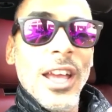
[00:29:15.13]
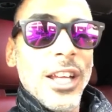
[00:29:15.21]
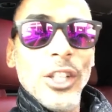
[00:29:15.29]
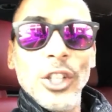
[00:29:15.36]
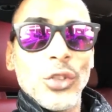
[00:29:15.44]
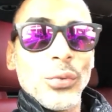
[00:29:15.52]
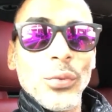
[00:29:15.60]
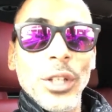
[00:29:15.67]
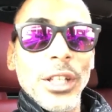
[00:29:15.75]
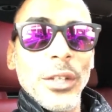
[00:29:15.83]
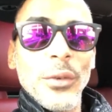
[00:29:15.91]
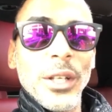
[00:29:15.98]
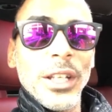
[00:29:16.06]
It looks
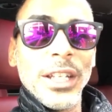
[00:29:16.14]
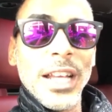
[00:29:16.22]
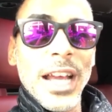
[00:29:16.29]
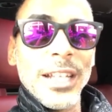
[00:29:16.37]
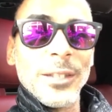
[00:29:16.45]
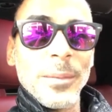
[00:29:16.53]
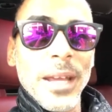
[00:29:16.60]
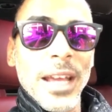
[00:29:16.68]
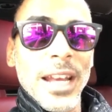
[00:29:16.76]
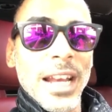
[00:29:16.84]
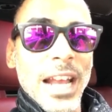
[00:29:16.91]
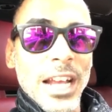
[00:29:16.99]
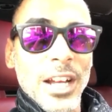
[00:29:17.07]
really, really nice, man,
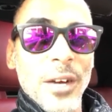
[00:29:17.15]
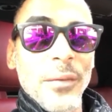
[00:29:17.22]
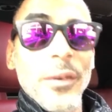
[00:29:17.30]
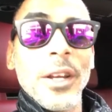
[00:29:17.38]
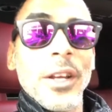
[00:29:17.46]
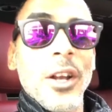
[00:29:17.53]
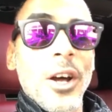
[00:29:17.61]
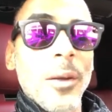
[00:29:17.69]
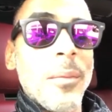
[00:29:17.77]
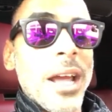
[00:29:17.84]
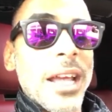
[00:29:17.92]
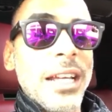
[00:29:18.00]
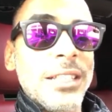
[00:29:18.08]
and I covered it on
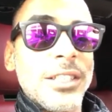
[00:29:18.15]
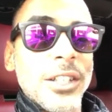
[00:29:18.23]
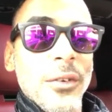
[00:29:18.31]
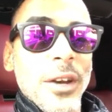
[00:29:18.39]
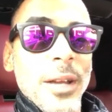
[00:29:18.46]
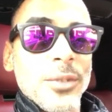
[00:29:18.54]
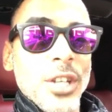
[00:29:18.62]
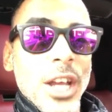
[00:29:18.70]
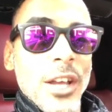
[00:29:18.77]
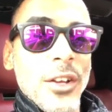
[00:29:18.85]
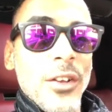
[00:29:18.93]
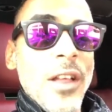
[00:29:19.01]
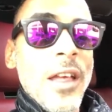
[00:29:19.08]
my Instagram
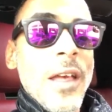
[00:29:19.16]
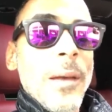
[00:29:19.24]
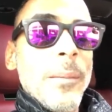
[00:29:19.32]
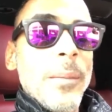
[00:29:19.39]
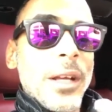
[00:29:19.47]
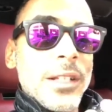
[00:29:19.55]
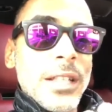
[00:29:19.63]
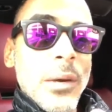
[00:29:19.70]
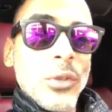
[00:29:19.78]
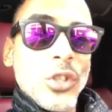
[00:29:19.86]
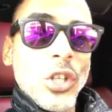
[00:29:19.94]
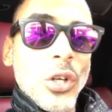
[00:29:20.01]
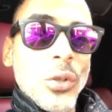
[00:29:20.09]
channel because I
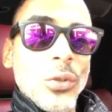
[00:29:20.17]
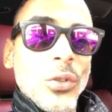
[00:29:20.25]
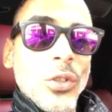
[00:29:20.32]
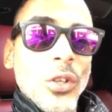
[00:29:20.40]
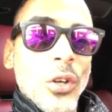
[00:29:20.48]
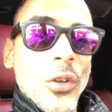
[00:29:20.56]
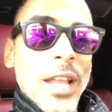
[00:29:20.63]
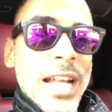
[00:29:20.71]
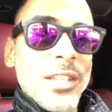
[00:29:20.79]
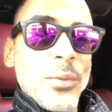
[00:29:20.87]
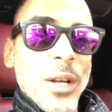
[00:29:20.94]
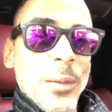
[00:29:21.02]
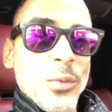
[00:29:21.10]
was so, you know, that's
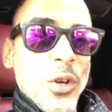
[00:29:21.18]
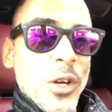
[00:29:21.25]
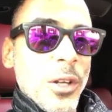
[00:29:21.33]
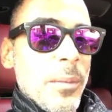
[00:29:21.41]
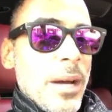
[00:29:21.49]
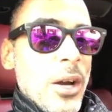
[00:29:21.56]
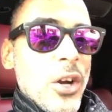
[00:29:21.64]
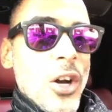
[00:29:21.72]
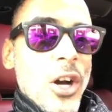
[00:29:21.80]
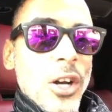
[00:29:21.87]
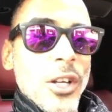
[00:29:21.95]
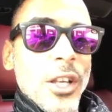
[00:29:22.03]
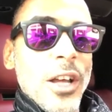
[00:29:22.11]
what I'm talking about.
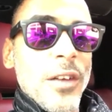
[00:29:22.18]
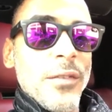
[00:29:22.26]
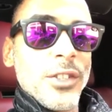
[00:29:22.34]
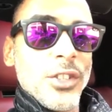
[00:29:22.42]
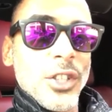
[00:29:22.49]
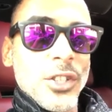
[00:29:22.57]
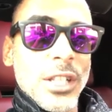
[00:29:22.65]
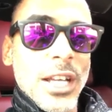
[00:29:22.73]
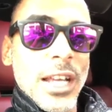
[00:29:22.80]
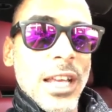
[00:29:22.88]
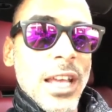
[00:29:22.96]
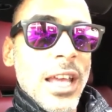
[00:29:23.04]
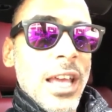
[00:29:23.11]
Car love is just
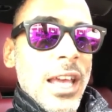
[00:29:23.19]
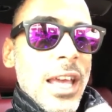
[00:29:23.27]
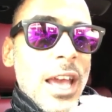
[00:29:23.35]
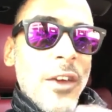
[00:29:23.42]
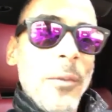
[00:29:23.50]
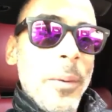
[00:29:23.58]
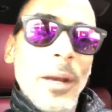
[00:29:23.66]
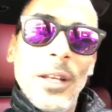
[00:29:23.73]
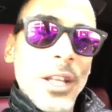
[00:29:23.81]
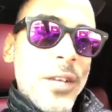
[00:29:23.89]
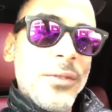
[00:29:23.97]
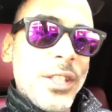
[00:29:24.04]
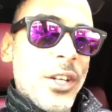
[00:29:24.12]
like, everybody
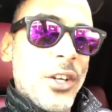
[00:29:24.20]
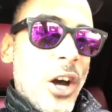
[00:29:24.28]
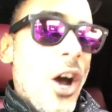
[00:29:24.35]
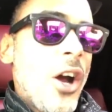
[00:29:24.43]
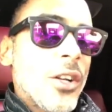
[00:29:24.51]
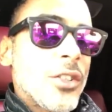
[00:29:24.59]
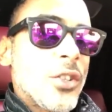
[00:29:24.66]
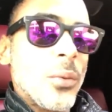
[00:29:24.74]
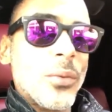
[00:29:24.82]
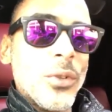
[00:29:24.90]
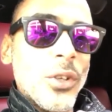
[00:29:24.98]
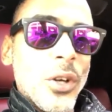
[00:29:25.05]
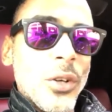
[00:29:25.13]
loves their car.
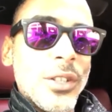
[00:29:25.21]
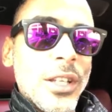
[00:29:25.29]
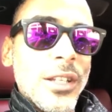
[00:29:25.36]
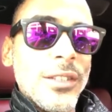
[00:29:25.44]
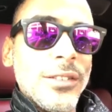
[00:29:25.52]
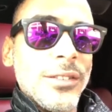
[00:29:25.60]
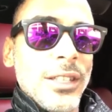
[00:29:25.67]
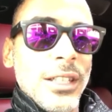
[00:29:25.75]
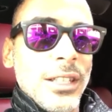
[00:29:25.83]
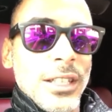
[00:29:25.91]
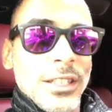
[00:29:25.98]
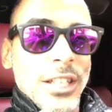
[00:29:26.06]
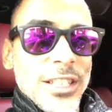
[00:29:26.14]
So, you know,
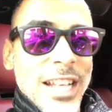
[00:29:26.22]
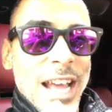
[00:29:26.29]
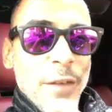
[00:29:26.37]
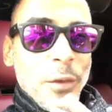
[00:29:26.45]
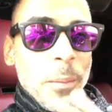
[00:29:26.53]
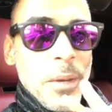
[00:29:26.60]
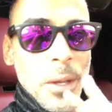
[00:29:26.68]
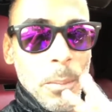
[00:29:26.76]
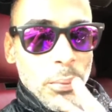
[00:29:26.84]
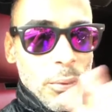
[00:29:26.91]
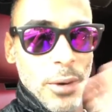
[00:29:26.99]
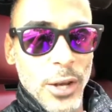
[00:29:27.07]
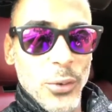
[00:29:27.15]
it doesn't have to be a
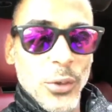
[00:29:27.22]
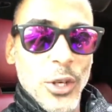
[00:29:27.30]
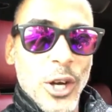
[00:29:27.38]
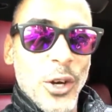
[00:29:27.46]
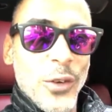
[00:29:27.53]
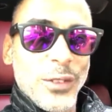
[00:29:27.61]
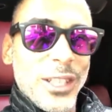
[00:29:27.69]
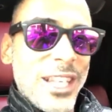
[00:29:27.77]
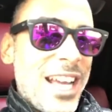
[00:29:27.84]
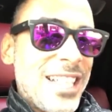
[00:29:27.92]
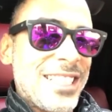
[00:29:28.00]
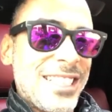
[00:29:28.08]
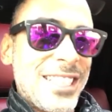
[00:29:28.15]
brand new car off the
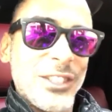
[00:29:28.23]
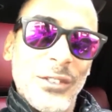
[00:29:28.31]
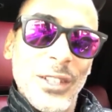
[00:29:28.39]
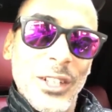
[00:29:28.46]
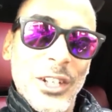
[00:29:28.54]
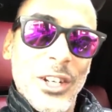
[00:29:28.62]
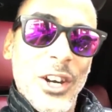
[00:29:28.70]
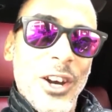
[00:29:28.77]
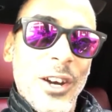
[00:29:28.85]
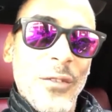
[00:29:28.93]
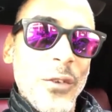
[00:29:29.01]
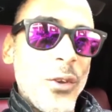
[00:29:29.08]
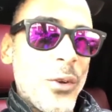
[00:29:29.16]
lot, 6-figure
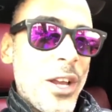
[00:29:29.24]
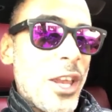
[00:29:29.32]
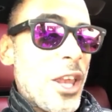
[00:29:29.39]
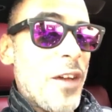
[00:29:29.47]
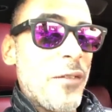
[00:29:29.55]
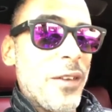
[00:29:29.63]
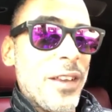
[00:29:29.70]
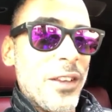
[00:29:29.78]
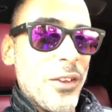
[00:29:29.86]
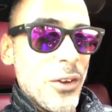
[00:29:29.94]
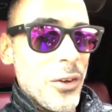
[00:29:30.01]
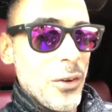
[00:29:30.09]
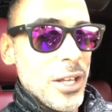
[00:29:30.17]
car for you to love it. You
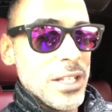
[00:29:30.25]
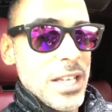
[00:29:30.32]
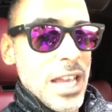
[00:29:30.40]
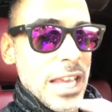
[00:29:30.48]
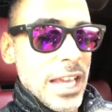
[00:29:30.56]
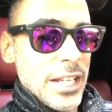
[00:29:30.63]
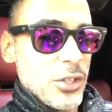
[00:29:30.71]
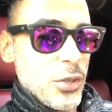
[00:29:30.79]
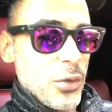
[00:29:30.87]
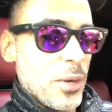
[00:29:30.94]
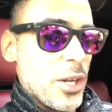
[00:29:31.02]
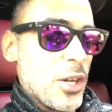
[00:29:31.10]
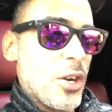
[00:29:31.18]
know, it gets you to
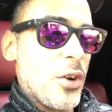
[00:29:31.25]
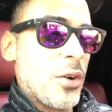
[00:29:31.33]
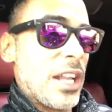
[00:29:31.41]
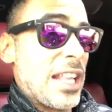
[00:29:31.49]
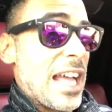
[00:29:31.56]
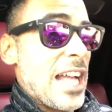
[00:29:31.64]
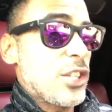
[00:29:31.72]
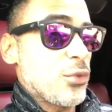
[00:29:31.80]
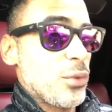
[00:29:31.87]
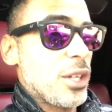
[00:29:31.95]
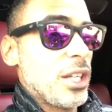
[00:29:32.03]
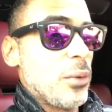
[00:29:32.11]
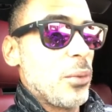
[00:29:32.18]
where you're going. And that's
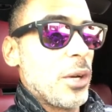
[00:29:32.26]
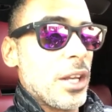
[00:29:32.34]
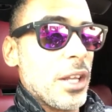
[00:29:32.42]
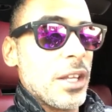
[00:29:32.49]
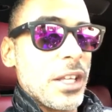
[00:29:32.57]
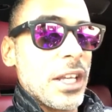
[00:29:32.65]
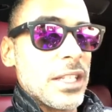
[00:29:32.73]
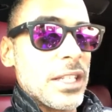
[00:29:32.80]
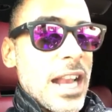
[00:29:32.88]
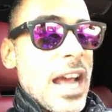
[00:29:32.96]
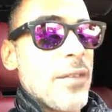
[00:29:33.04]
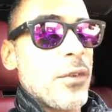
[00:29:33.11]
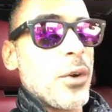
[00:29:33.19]
really one of the things
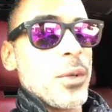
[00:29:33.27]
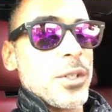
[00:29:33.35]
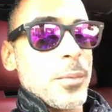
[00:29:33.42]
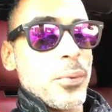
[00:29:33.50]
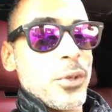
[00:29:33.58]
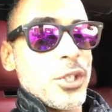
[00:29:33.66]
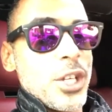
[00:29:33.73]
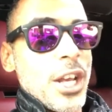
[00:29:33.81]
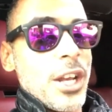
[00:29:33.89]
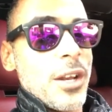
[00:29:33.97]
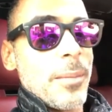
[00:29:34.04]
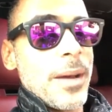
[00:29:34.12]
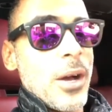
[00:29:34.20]
that I've always
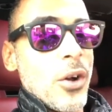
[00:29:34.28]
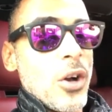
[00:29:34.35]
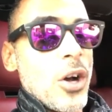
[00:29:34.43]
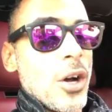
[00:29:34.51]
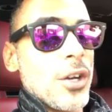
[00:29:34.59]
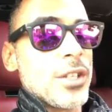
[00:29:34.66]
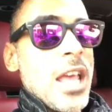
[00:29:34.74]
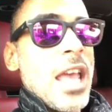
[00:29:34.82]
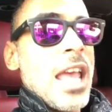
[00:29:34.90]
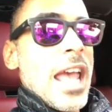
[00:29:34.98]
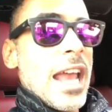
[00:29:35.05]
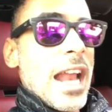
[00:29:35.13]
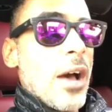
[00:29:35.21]
appreciated about cars,
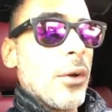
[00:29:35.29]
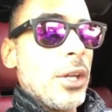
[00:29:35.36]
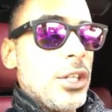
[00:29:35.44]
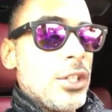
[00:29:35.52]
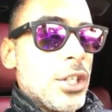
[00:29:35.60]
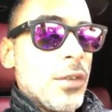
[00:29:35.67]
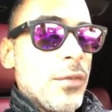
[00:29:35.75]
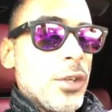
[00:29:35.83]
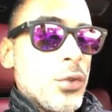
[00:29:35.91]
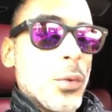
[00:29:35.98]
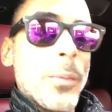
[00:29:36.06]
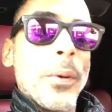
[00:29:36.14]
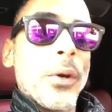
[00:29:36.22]
and how each
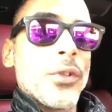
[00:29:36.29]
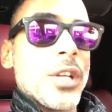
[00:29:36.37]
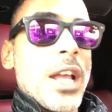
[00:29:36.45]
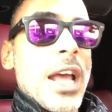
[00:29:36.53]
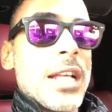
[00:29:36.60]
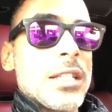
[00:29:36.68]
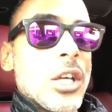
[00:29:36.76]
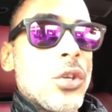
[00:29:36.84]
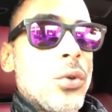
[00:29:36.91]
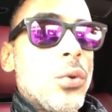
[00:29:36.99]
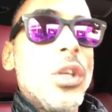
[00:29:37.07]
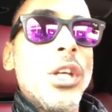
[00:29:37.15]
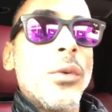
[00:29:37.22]
individual person has a
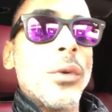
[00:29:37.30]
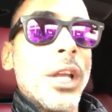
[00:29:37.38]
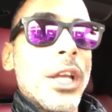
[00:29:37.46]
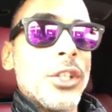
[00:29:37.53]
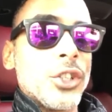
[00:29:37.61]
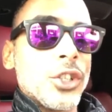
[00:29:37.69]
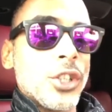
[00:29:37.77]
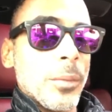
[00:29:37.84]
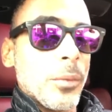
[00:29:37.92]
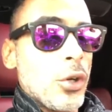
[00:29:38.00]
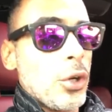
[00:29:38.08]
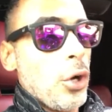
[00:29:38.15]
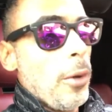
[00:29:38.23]
unique relationship,
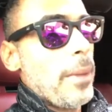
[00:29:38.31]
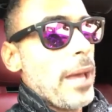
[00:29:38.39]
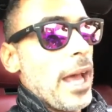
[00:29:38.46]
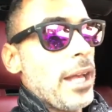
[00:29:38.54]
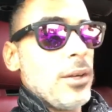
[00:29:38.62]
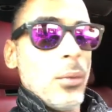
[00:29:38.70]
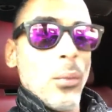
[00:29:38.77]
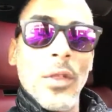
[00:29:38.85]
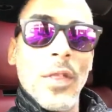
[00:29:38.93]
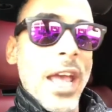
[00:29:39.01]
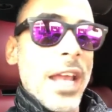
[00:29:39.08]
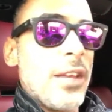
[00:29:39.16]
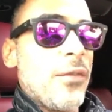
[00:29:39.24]
good or bad, with
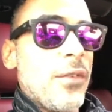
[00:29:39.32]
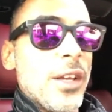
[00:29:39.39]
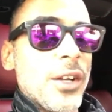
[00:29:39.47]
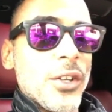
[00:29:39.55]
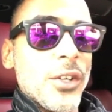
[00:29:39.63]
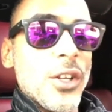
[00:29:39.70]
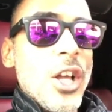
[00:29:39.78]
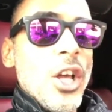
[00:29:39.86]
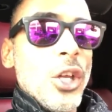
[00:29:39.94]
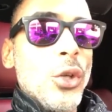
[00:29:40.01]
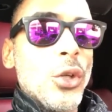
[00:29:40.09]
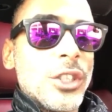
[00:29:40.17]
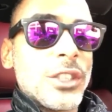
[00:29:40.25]
any vehicle.
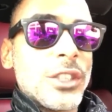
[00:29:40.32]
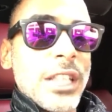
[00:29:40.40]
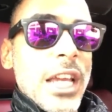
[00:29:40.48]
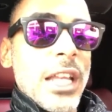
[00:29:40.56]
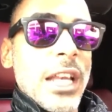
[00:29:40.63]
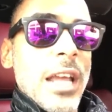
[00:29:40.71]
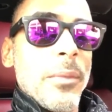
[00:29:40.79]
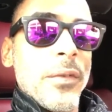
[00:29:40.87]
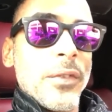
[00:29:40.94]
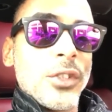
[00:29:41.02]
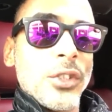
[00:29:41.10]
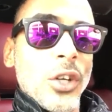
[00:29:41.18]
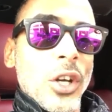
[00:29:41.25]
You could say a name
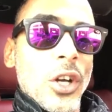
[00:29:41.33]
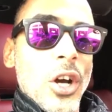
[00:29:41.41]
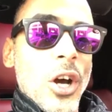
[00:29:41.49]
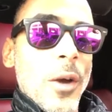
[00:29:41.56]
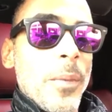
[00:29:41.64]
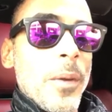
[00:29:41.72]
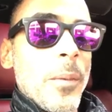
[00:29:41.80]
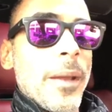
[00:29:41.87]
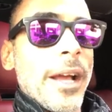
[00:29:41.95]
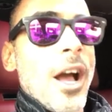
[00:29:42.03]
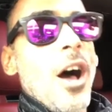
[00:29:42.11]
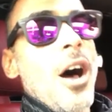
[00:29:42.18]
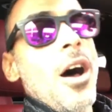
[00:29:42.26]
of a certain car and people are
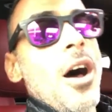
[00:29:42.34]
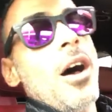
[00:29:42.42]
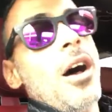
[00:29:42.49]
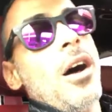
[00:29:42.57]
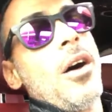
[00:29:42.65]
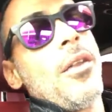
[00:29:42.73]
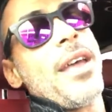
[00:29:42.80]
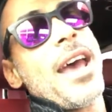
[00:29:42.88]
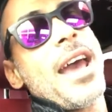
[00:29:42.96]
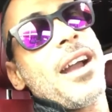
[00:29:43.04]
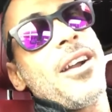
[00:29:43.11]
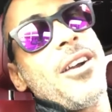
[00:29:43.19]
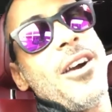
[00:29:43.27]
like, oh,
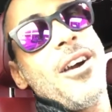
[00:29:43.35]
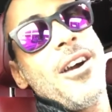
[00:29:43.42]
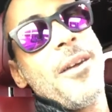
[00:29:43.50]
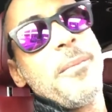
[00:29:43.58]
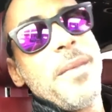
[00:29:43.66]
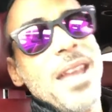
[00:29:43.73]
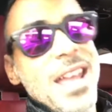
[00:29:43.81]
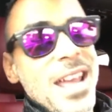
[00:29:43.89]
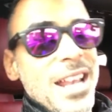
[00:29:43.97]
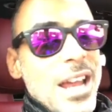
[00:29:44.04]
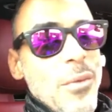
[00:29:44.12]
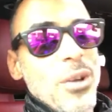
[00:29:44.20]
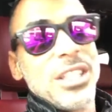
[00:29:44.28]
that car, man,
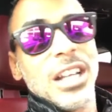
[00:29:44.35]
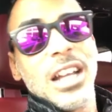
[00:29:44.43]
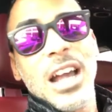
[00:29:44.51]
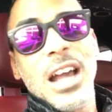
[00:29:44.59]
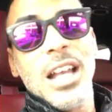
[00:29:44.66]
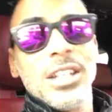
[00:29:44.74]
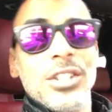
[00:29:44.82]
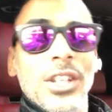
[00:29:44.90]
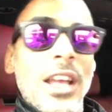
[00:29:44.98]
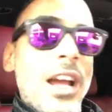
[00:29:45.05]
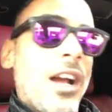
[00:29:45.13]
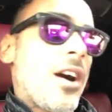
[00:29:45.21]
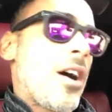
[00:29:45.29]
I went to college in
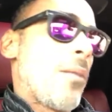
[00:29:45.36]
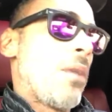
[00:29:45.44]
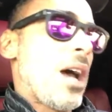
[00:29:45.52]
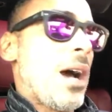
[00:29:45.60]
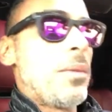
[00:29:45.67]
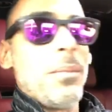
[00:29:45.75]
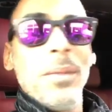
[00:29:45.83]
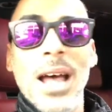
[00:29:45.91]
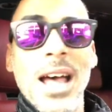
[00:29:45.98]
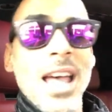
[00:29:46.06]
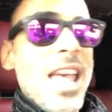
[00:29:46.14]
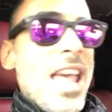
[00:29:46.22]
that car, blah, blah, blah.